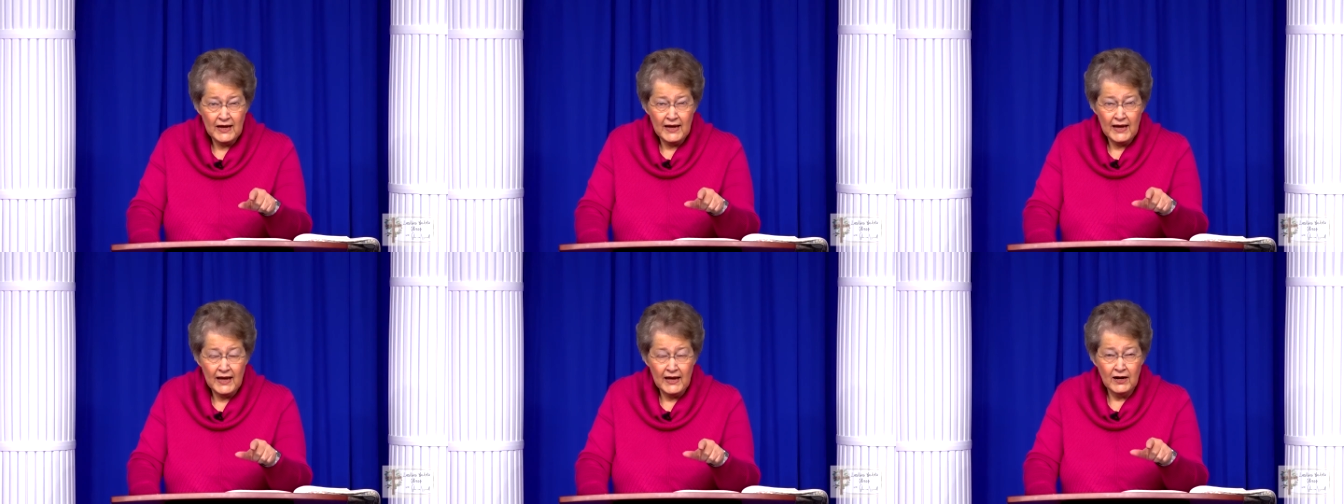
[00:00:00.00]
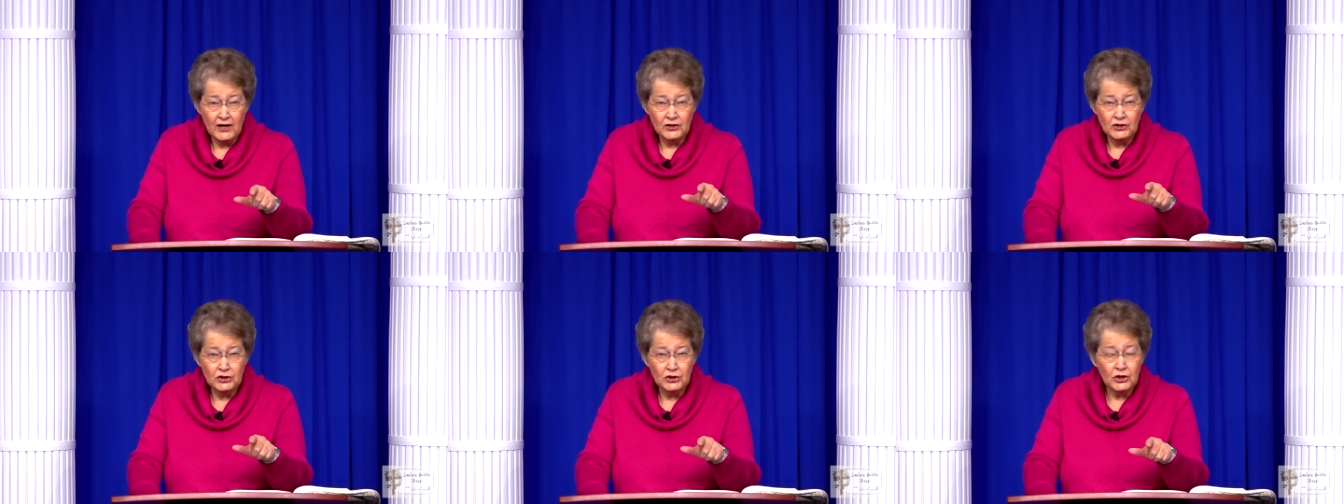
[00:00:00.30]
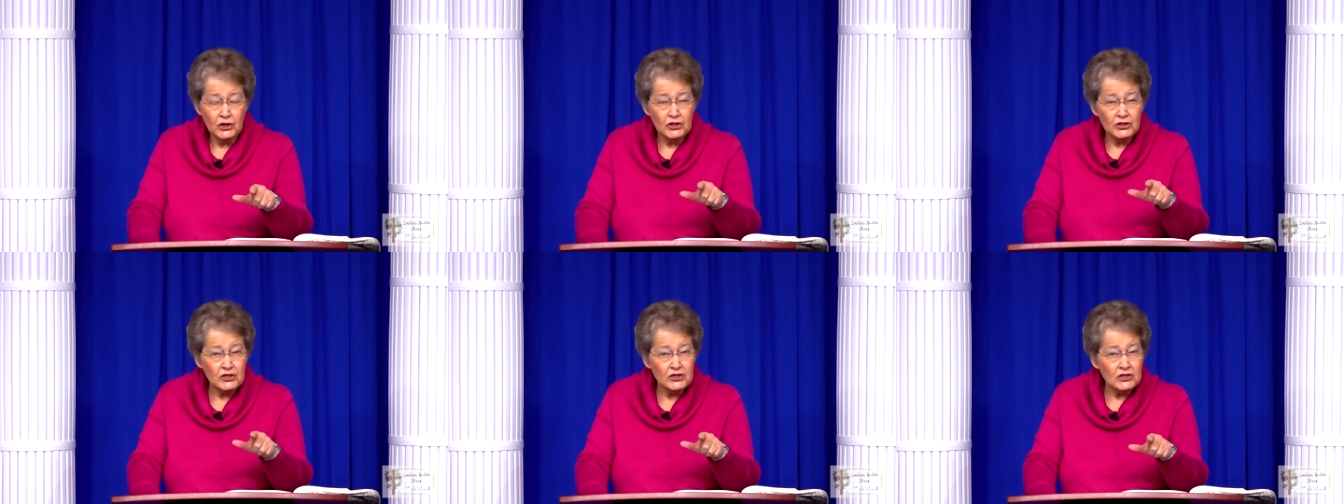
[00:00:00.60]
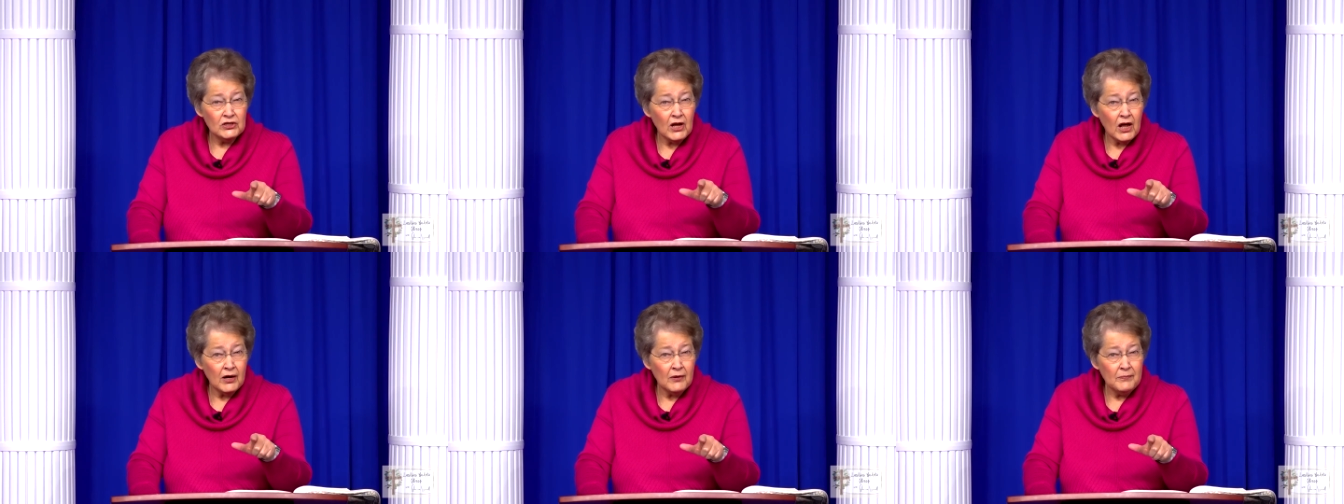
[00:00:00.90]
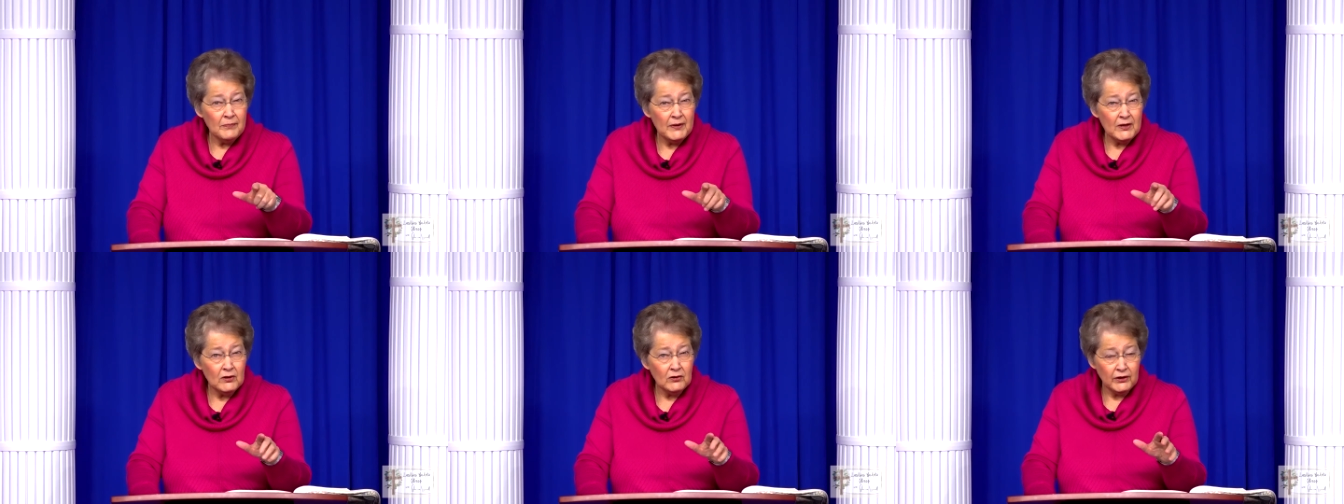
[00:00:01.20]
and a church is not a
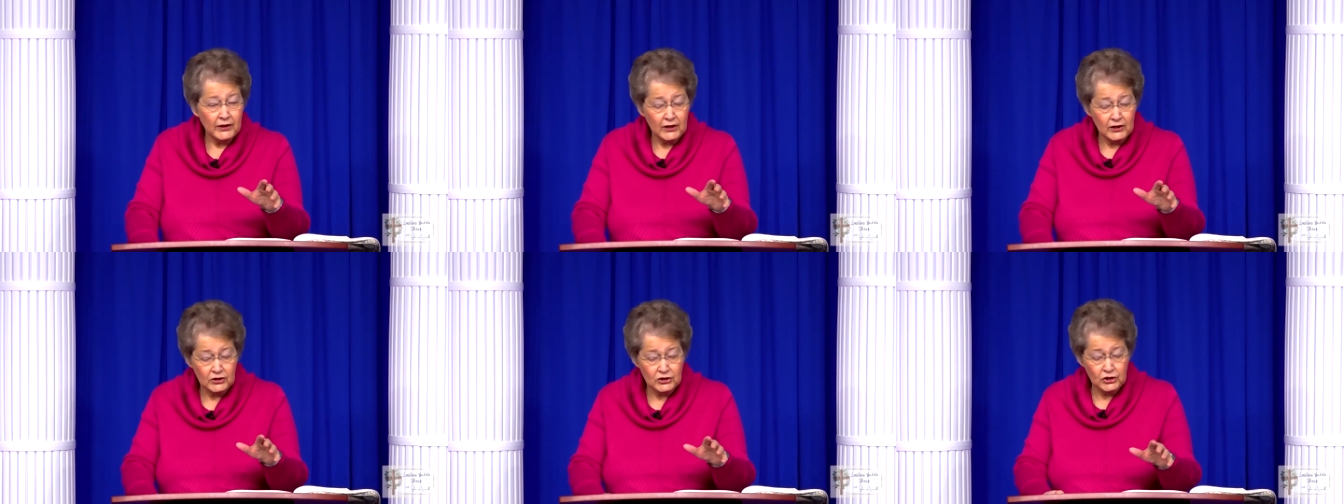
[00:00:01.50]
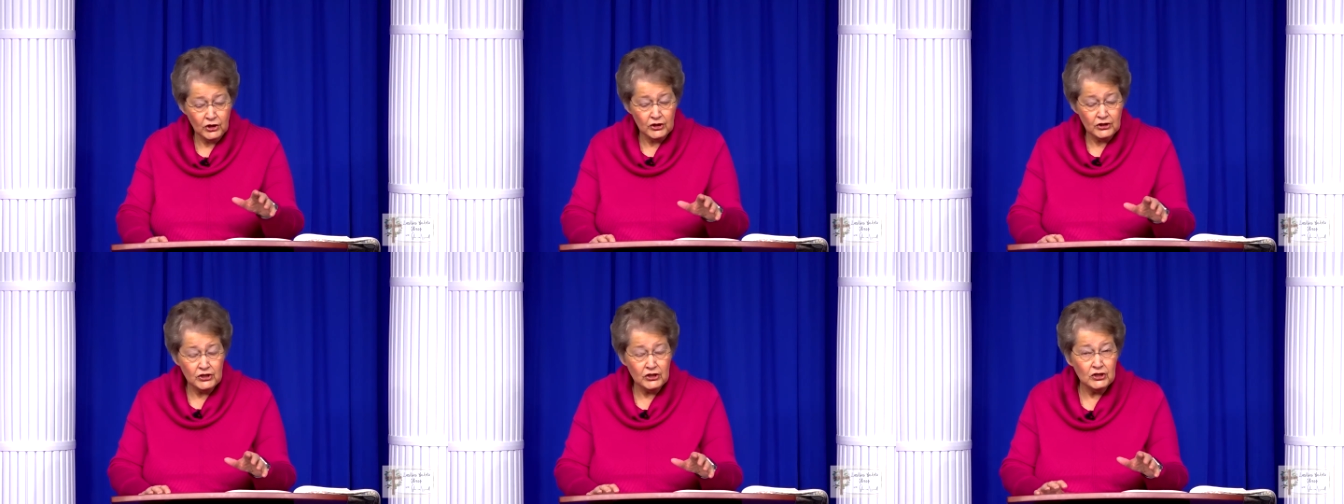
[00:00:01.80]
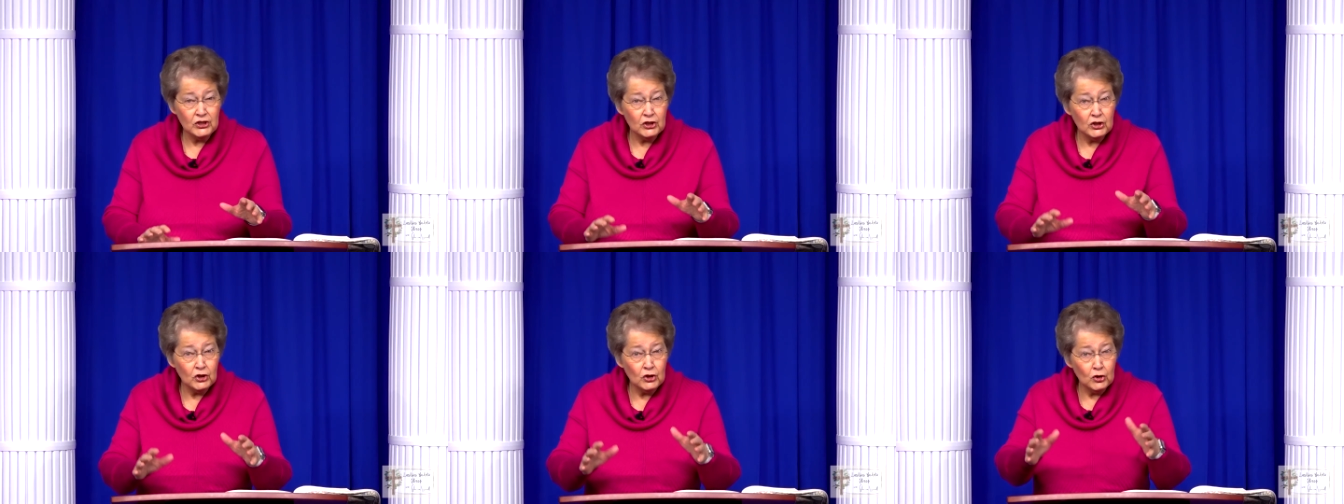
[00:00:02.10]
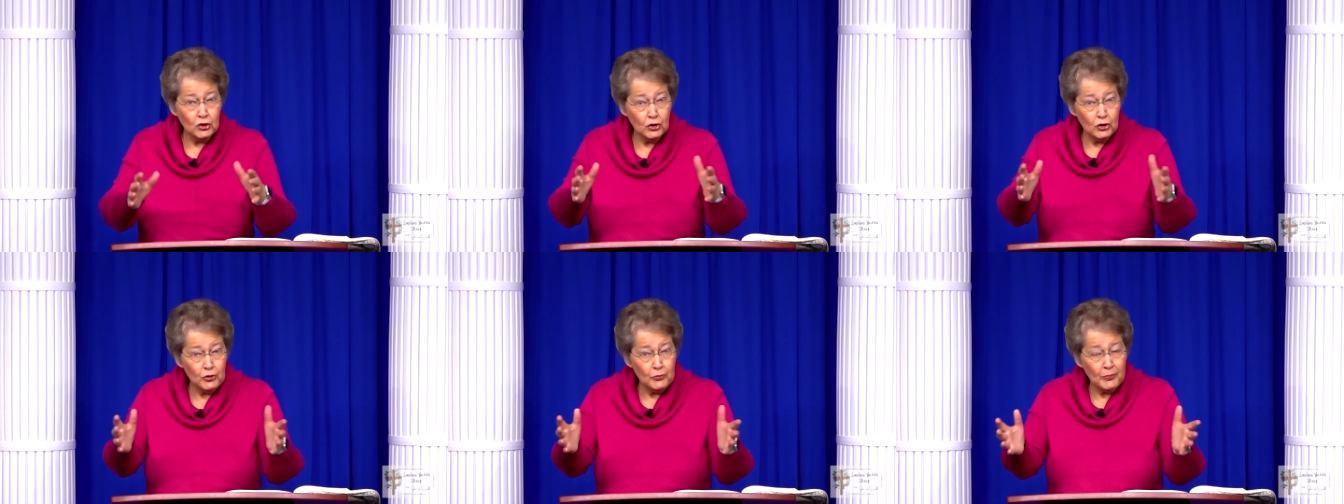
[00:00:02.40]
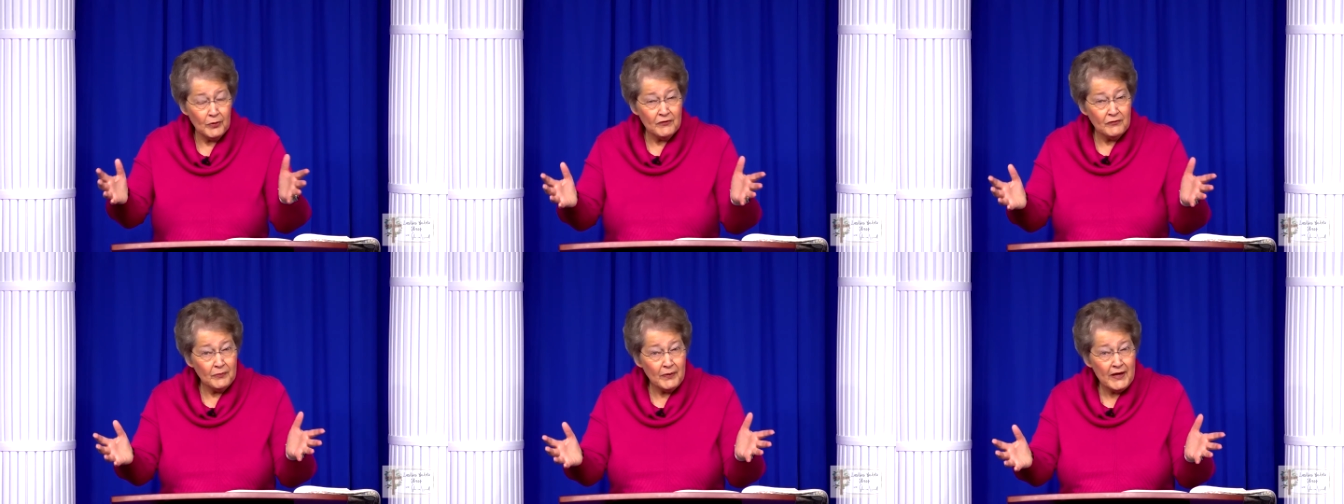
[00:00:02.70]
building, a church is a group
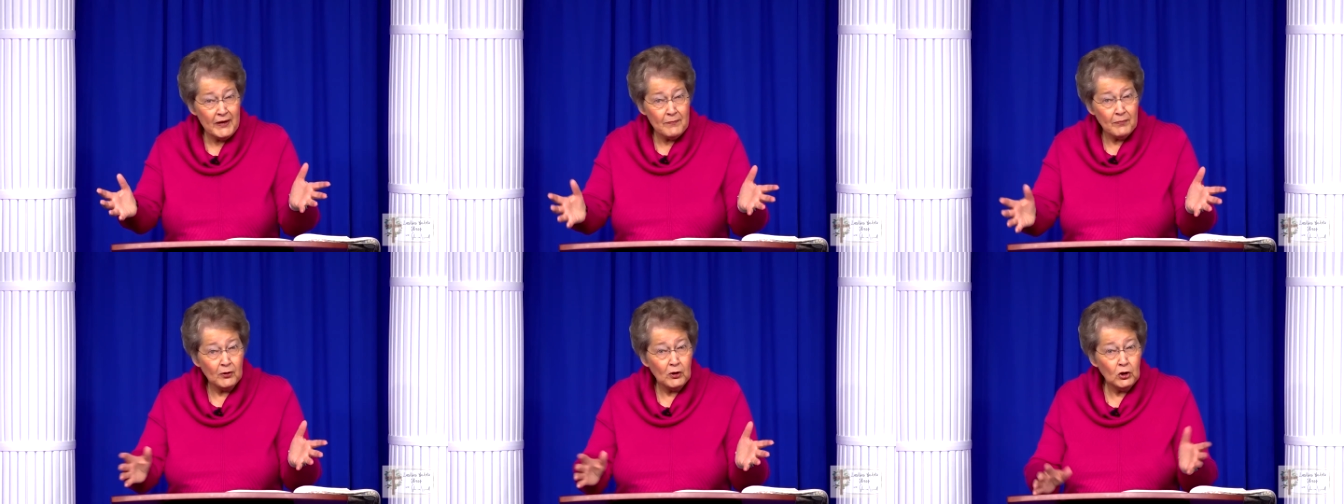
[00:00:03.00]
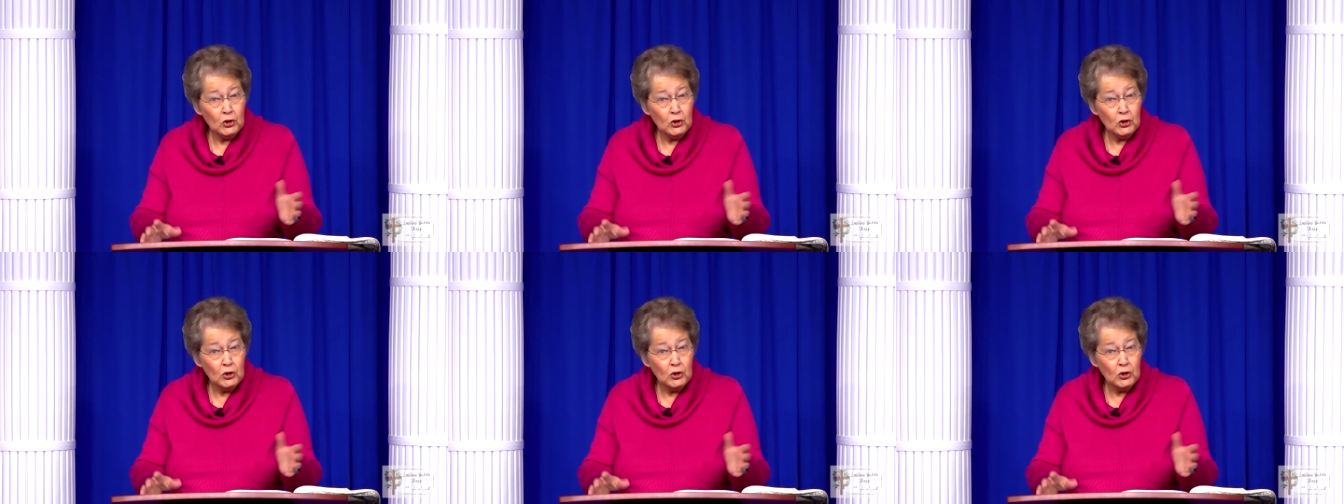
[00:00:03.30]
of people